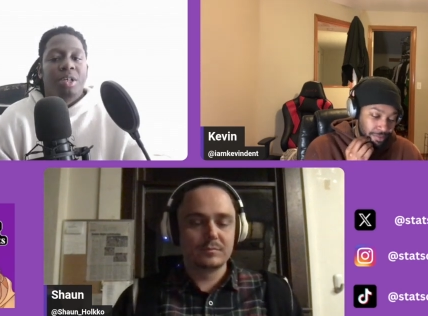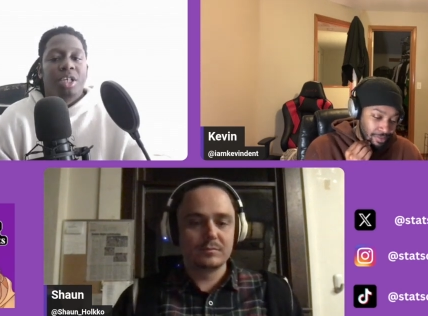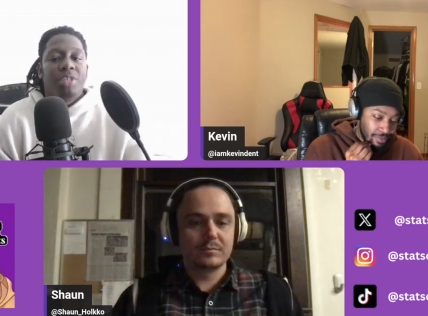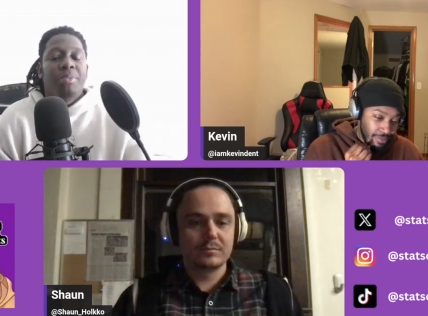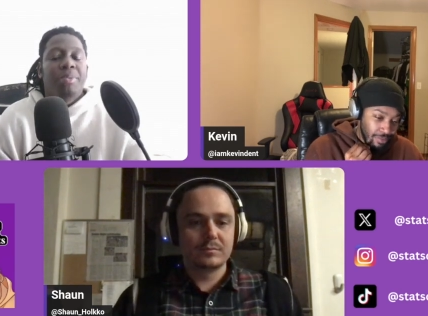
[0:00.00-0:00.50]

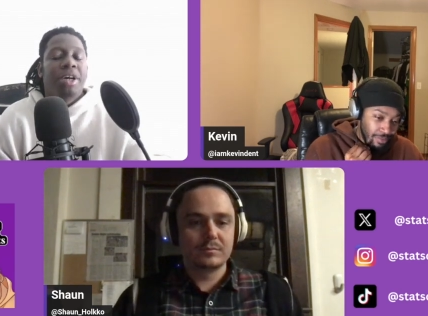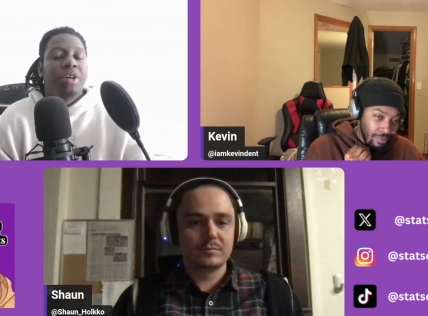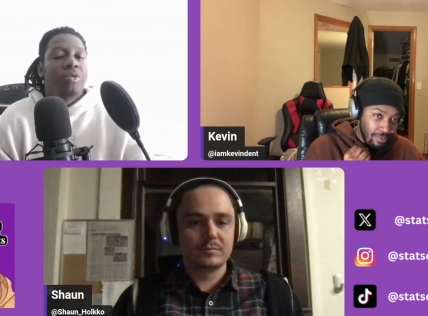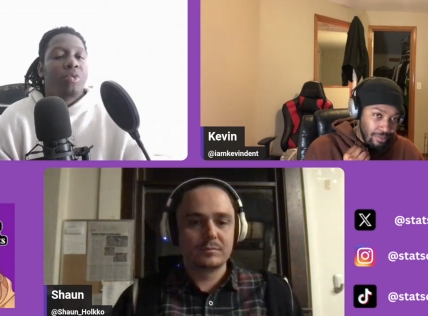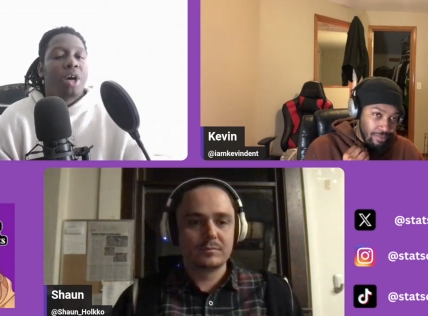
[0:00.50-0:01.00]
Speaker 1: he's been
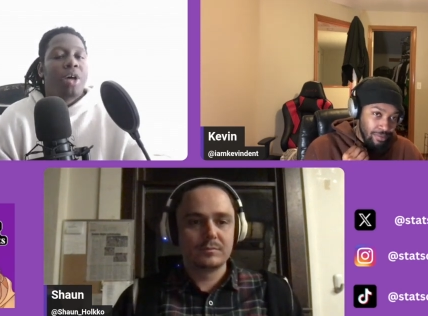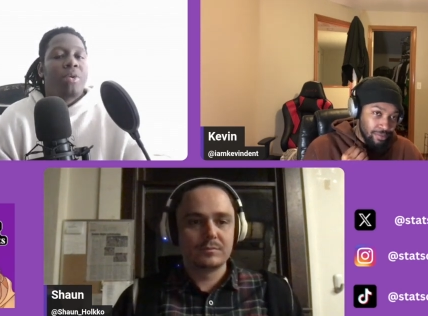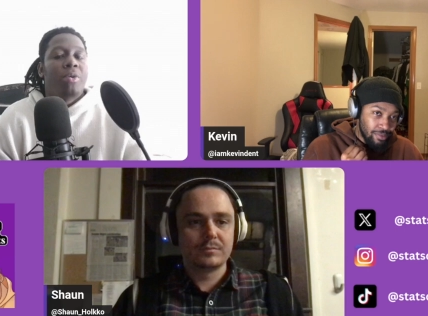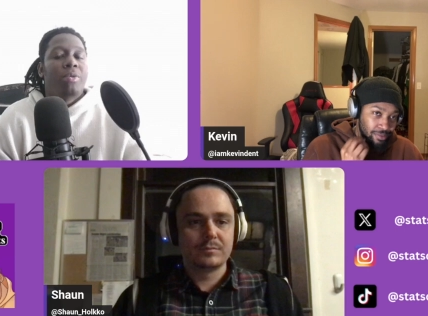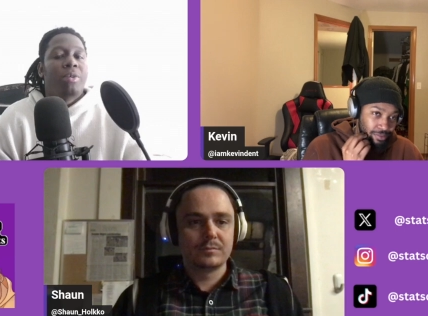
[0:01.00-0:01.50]
playing
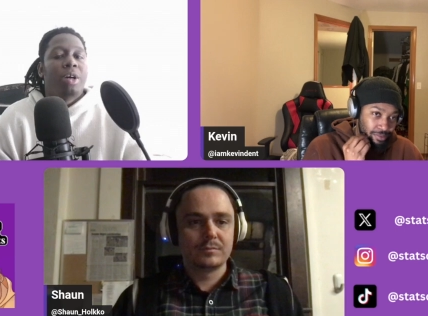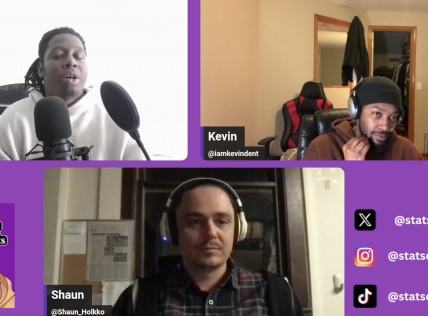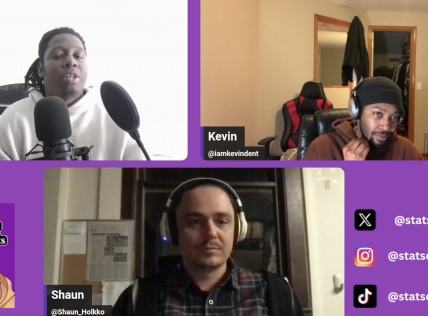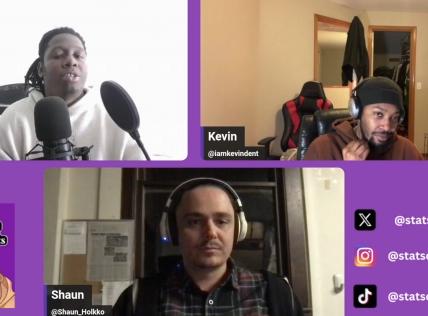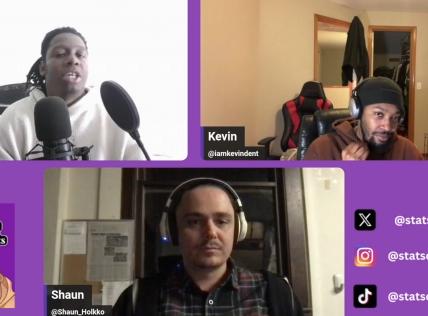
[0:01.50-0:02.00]
well
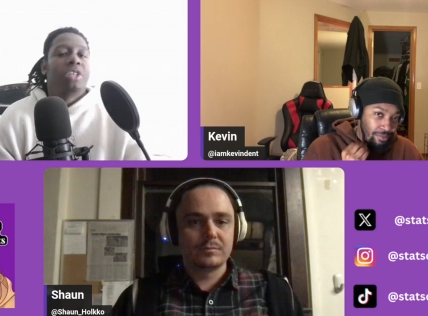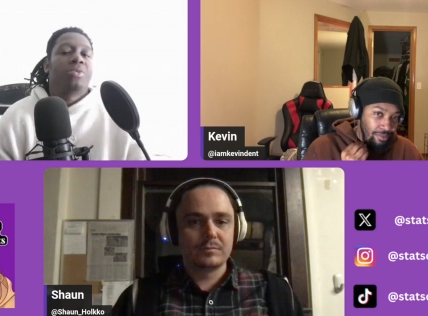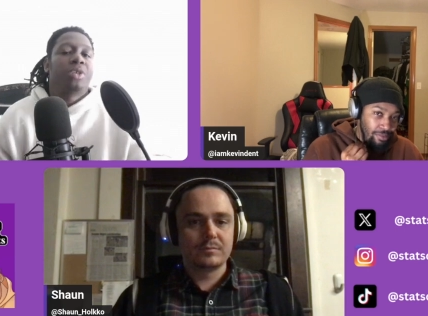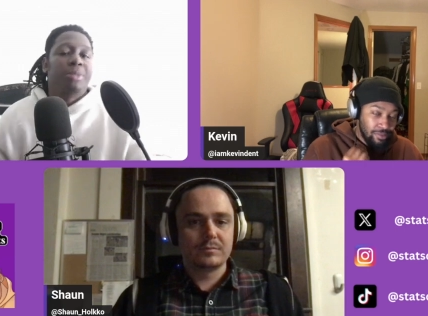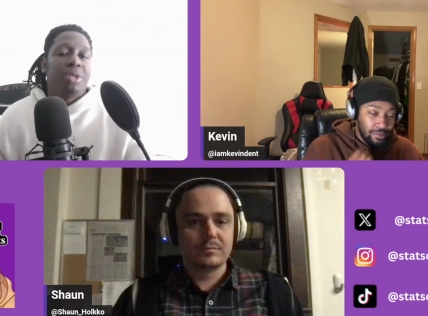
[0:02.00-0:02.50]
because uh, he hasn't
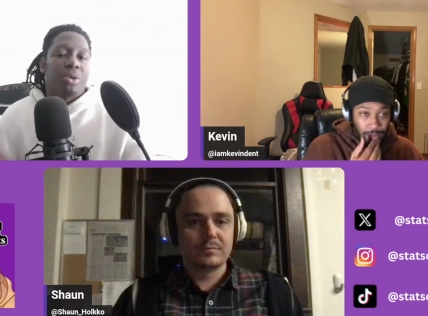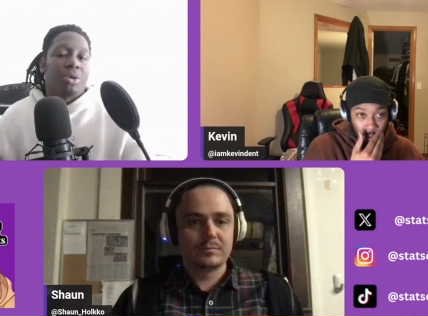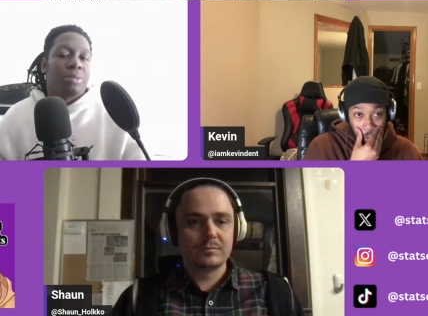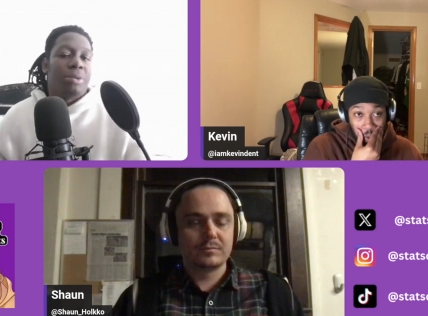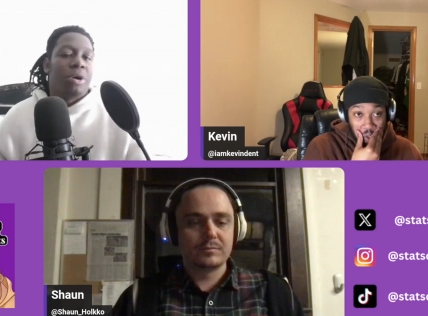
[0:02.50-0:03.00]
really been
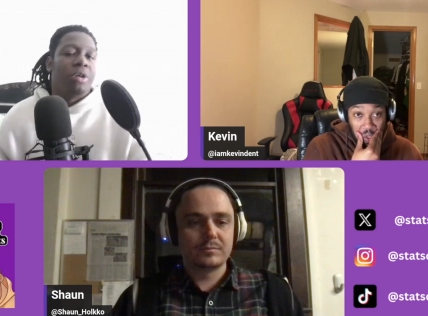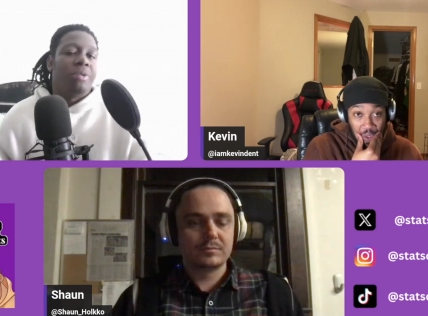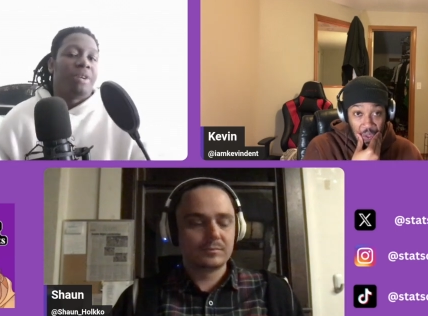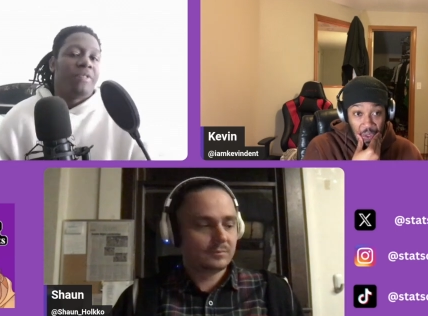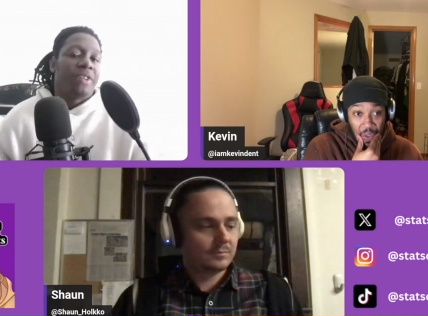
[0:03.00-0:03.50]
turning the ball
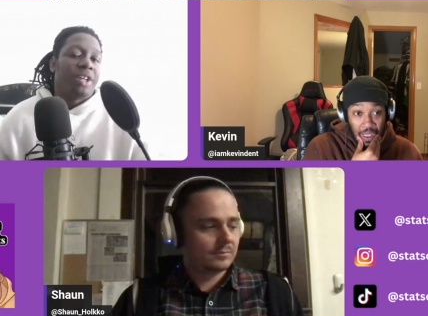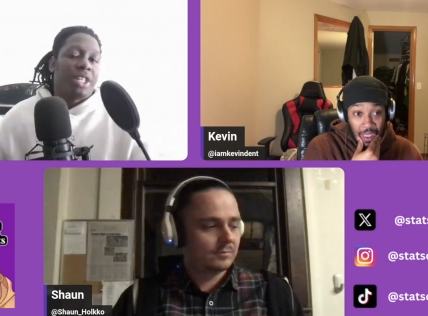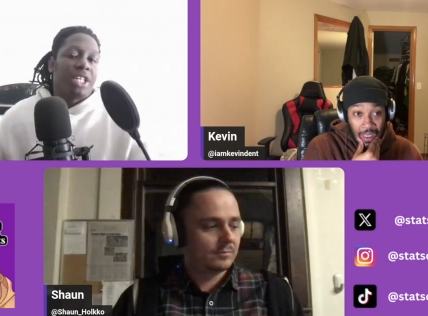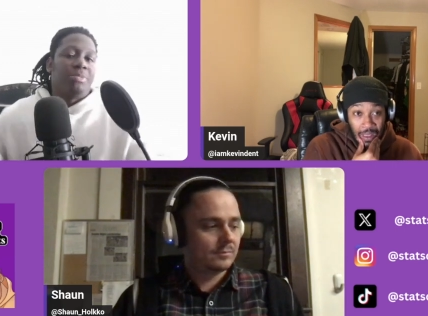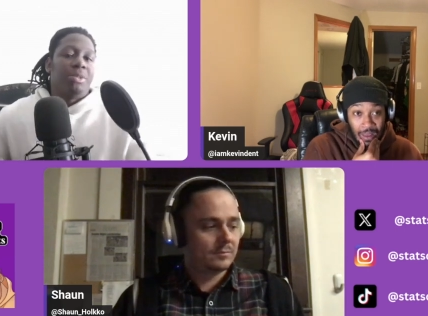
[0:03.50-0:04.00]
over, and I feel like
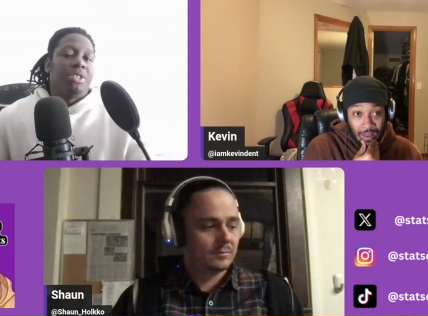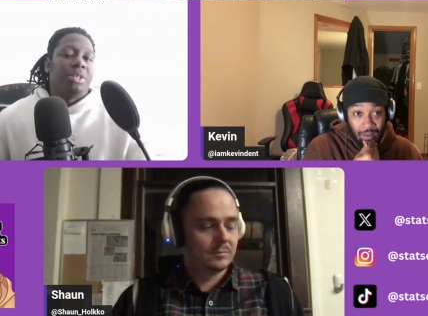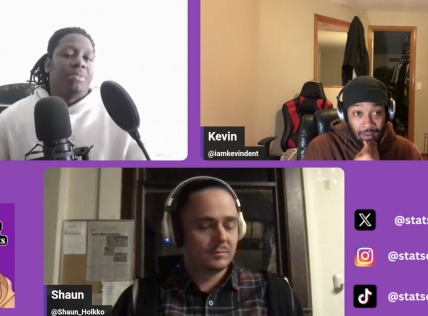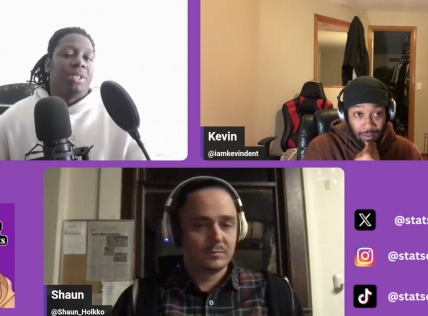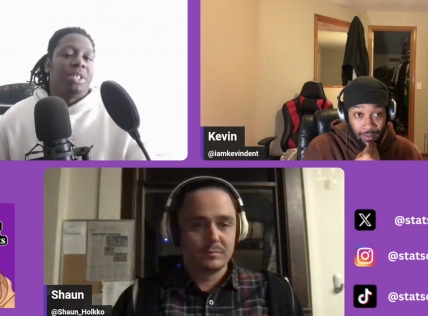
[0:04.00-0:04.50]
that's been
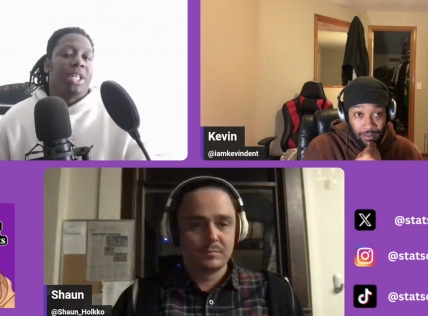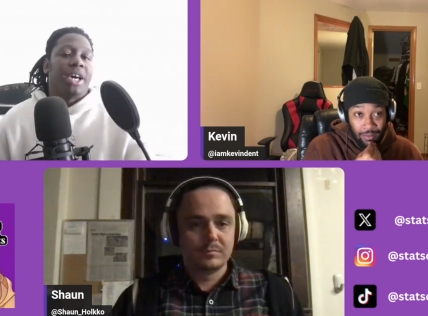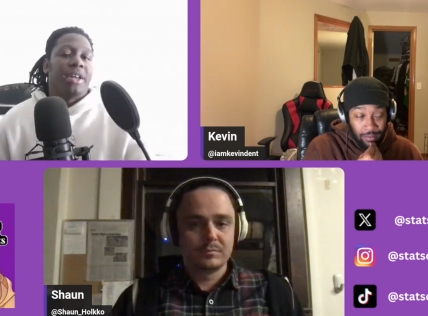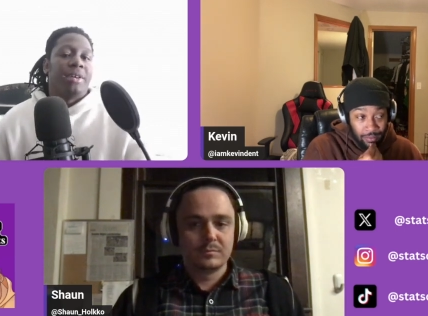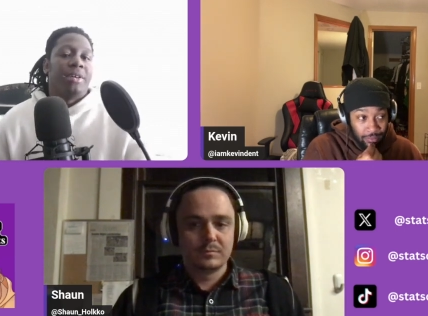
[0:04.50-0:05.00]
something
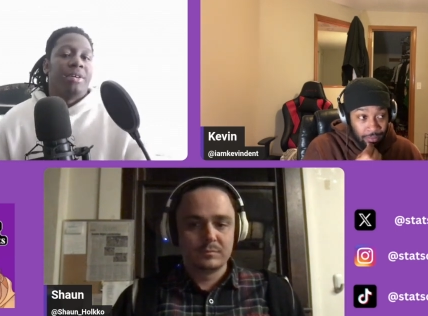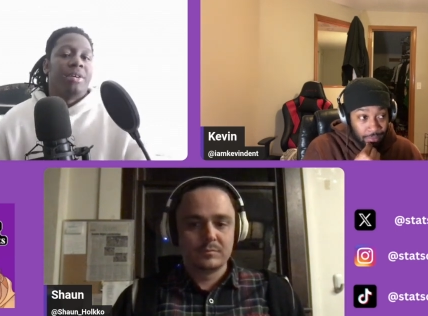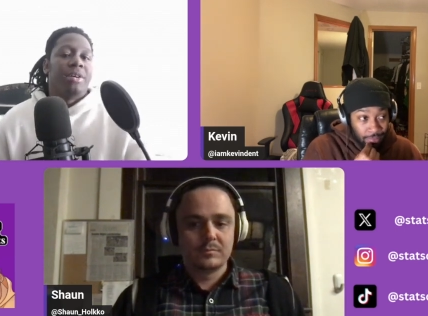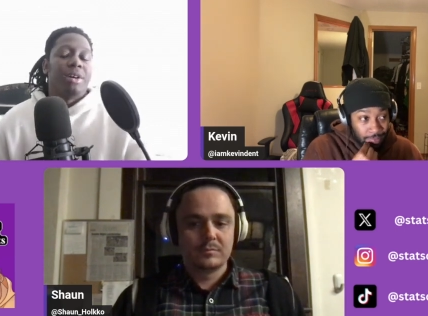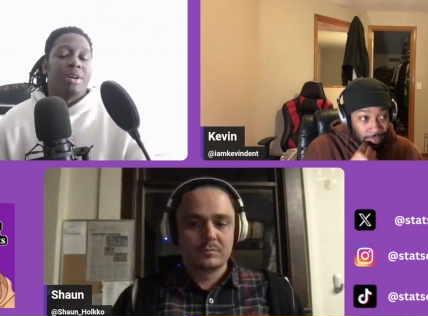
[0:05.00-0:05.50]
that
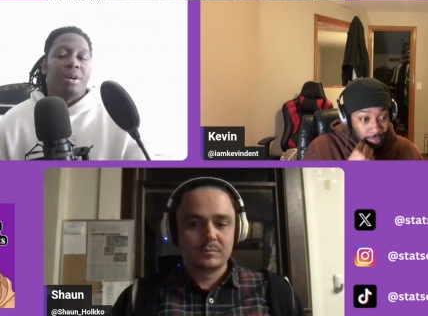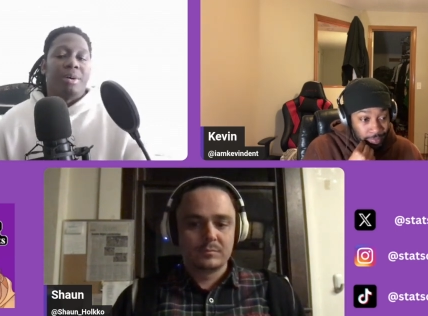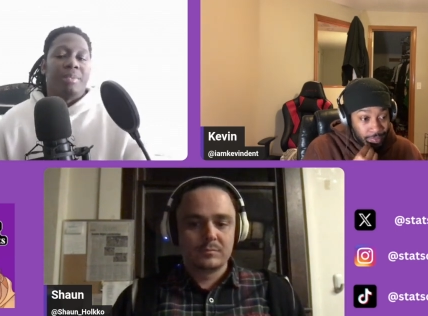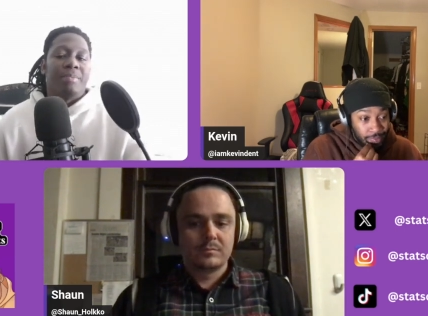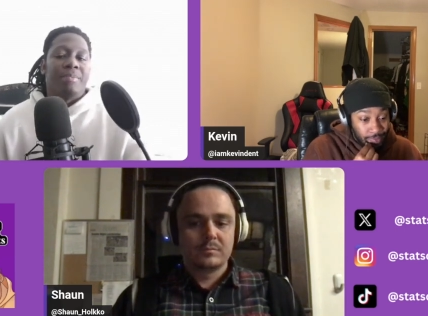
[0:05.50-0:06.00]

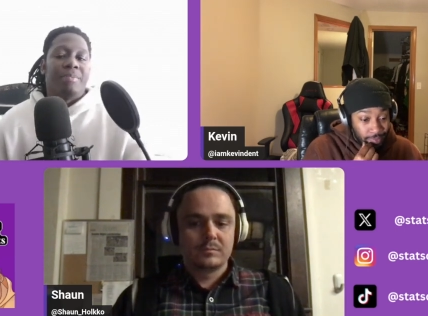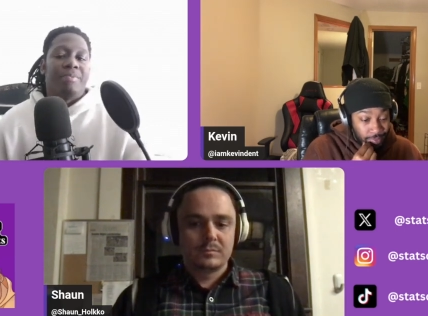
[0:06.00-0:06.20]
um